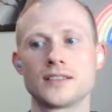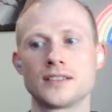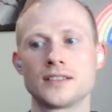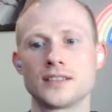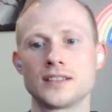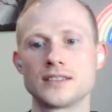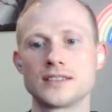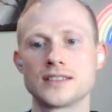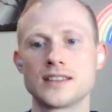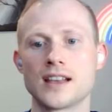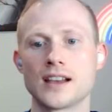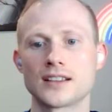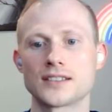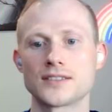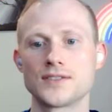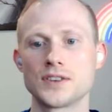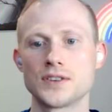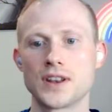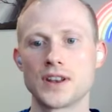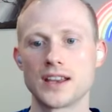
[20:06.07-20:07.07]
these next
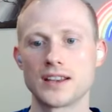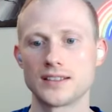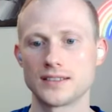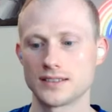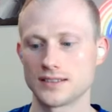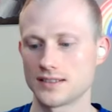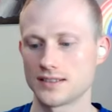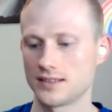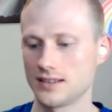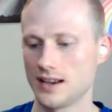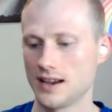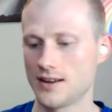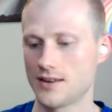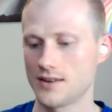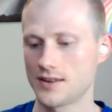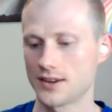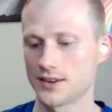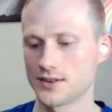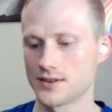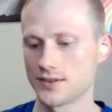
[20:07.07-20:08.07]
few days and see how
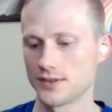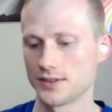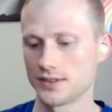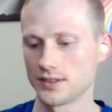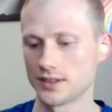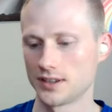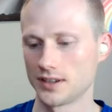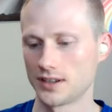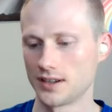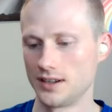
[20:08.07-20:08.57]
it goes.